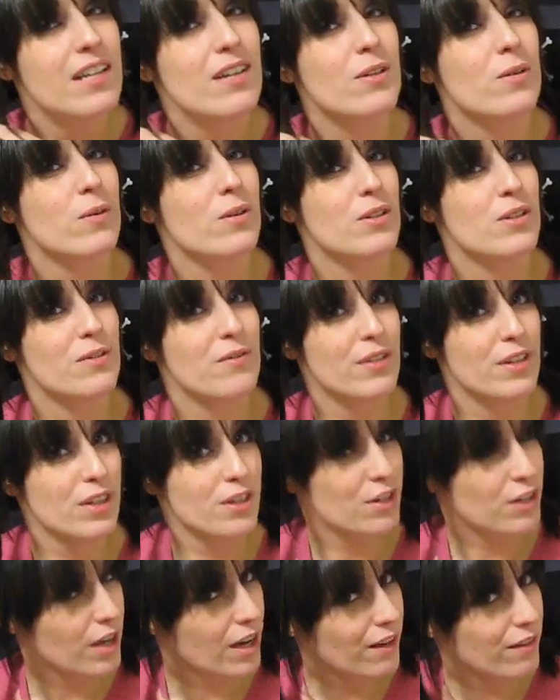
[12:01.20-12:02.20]
in order to
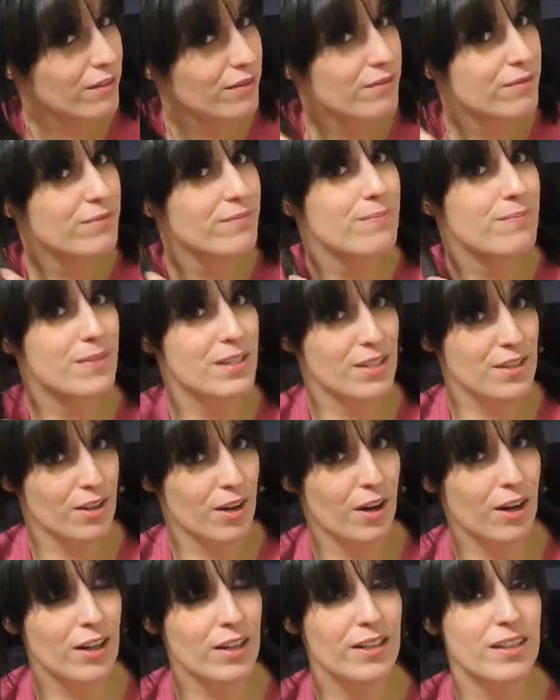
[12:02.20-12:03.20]
finish off this
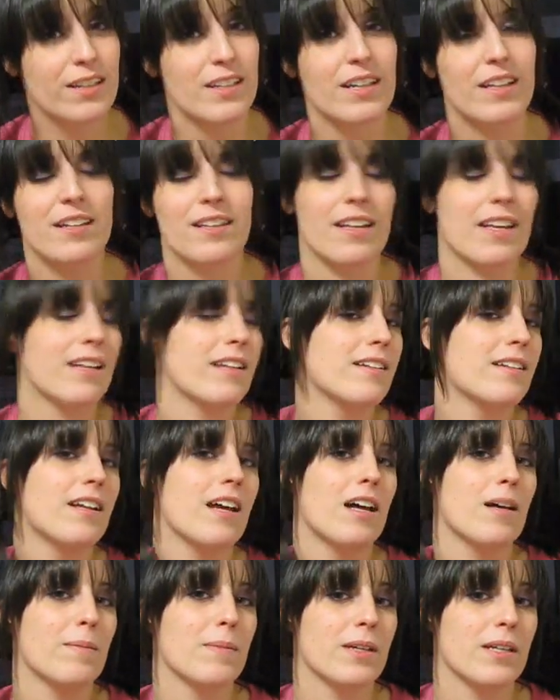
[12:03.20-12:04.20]
arc, and then
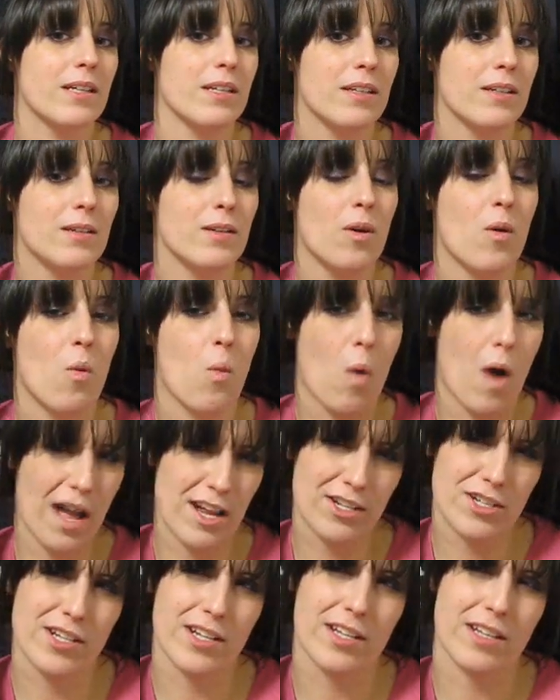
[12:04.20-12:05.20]
I'll be
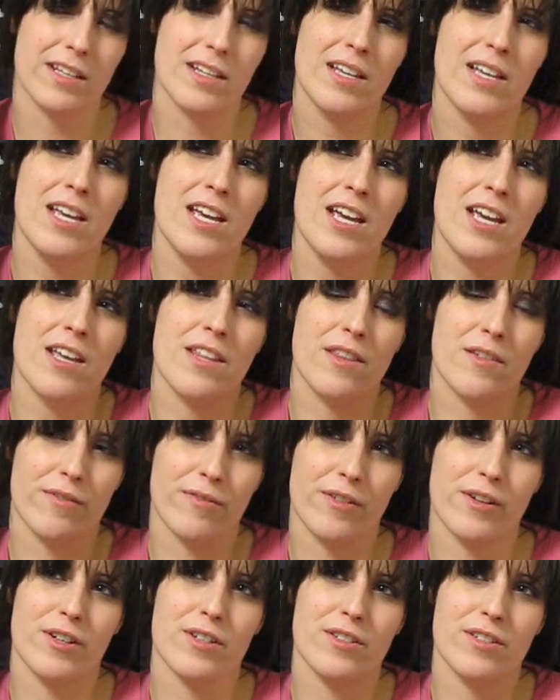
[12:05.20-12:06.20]
watching the
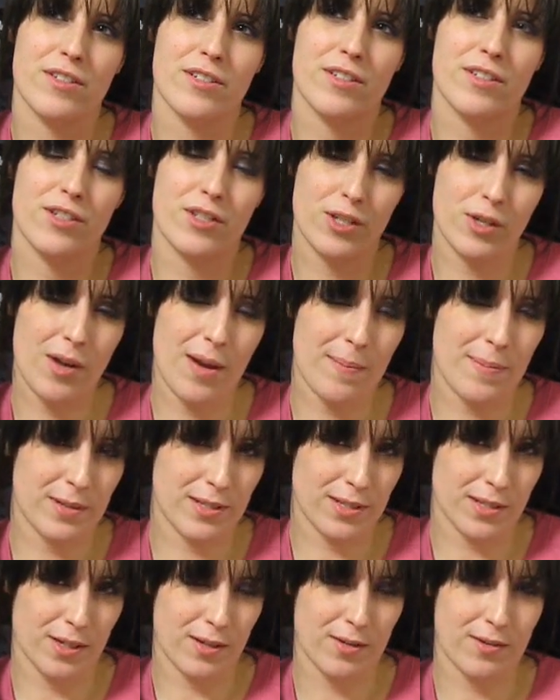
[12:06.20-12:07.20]
first two
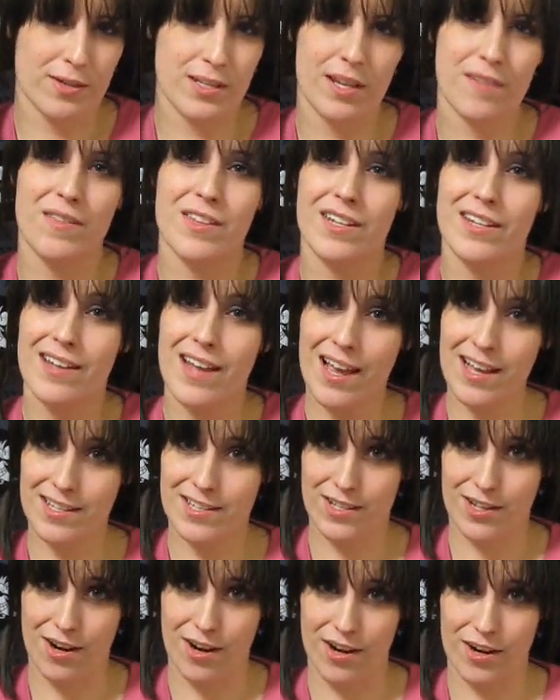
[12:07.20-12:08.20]
episodes of the
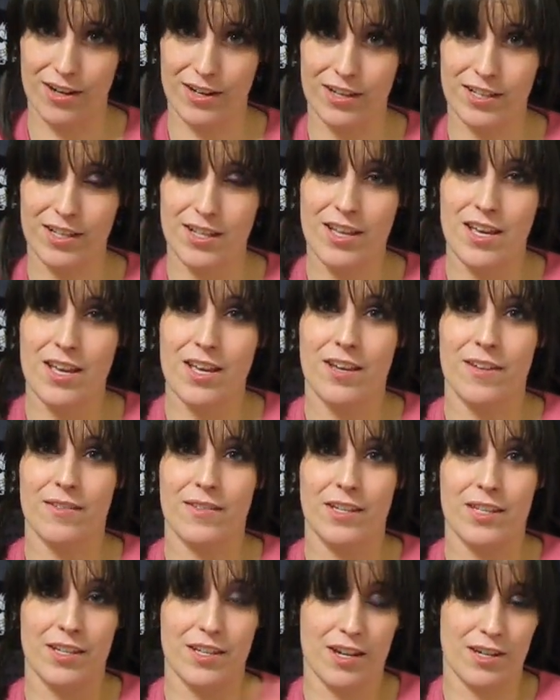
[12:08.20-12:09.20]
next arc,
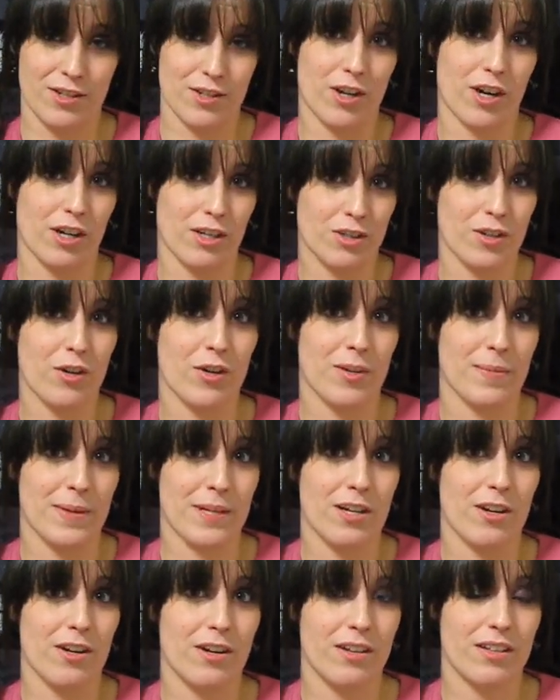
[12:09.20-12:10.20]
the uh, Dark
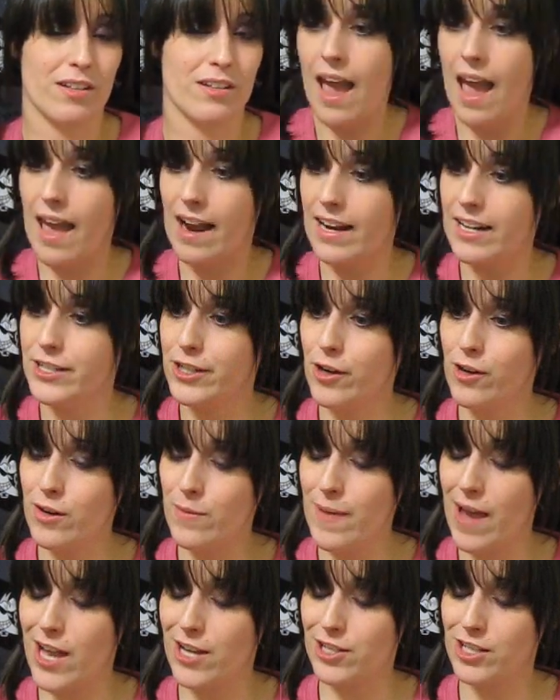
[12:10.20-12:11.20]
Tournament arc. And I don't
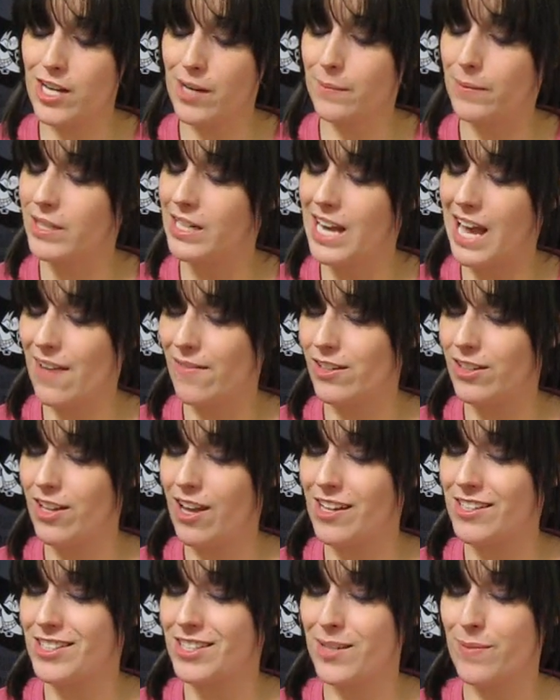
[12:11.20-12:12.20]
imagine I'm gonna have a
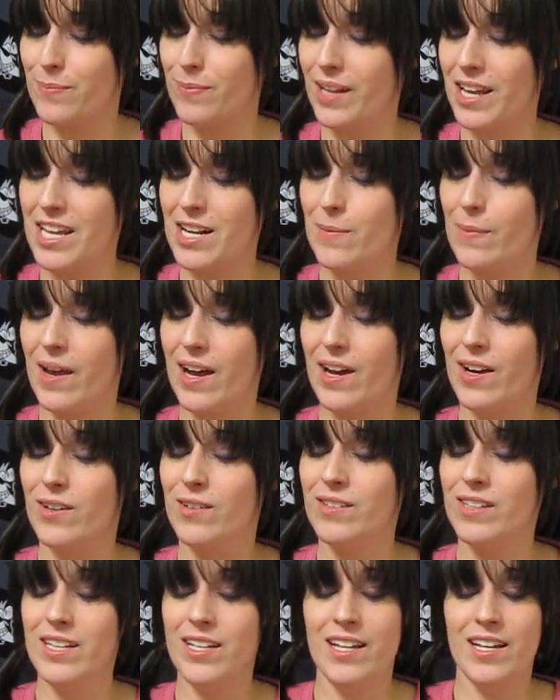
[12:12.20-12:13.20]
lot to complain
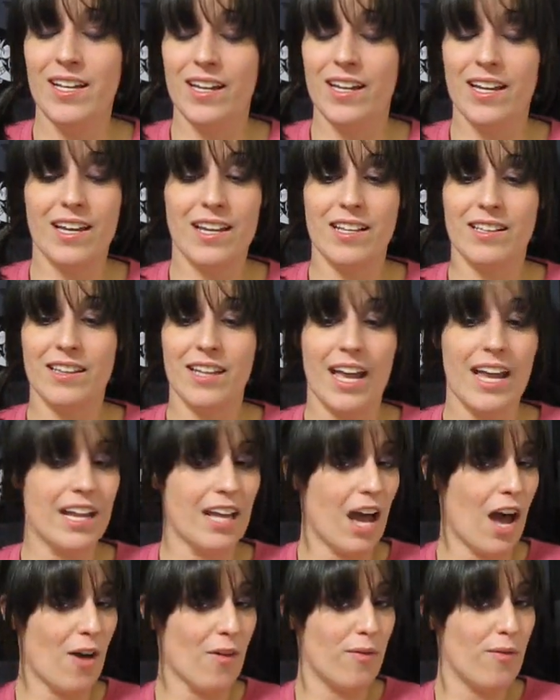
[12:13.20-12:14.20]
about in
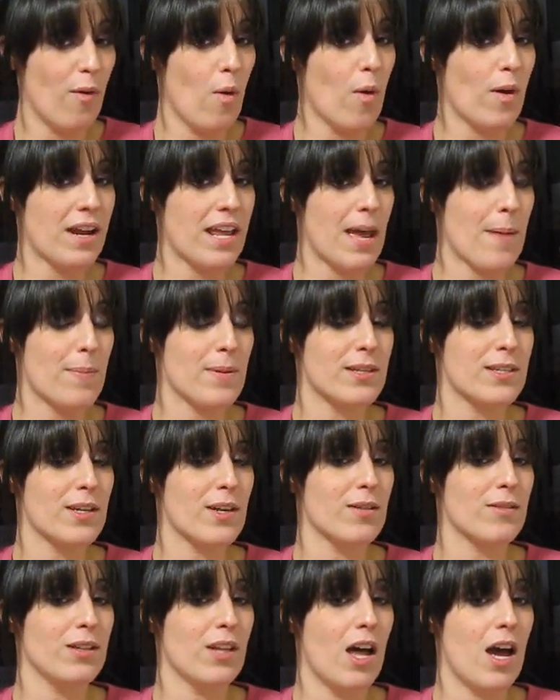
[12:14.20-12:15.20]
like a forty
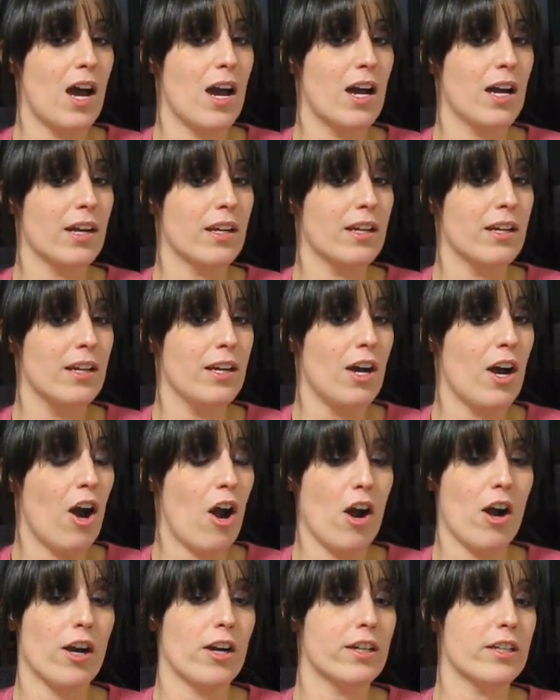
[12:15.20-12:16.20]
episode long
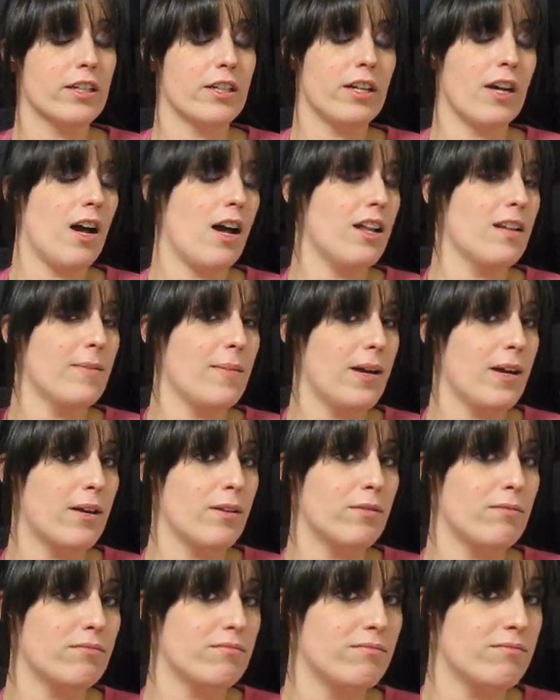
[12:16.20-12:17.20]
arc all
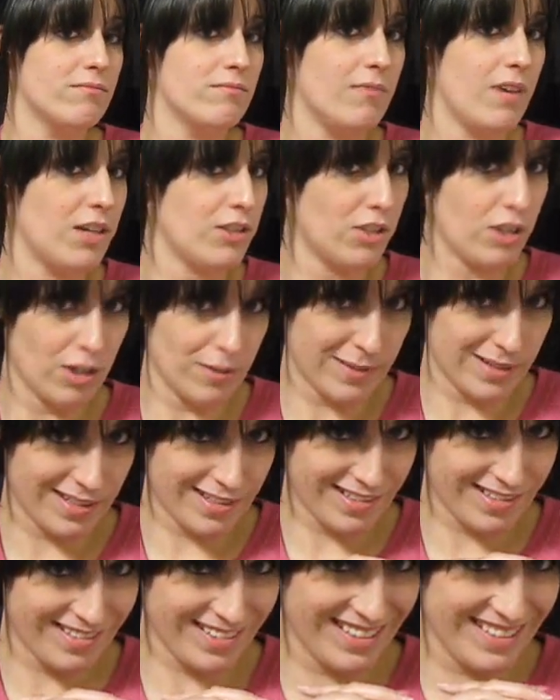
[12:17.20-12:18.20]
about a
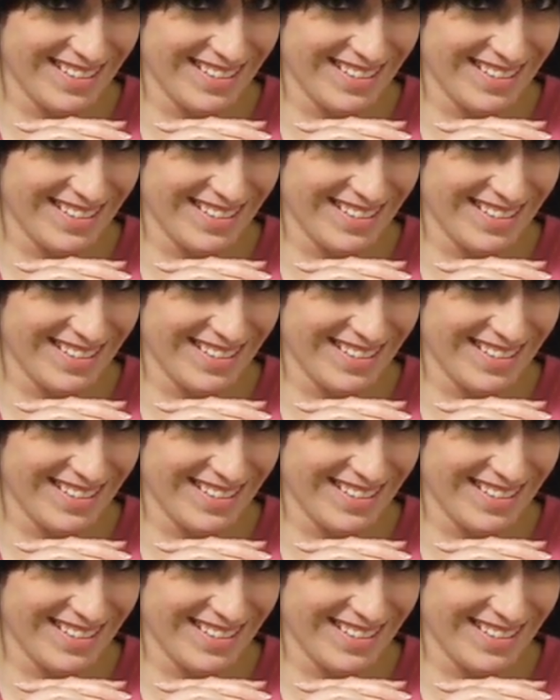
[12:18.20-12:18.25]
tournament.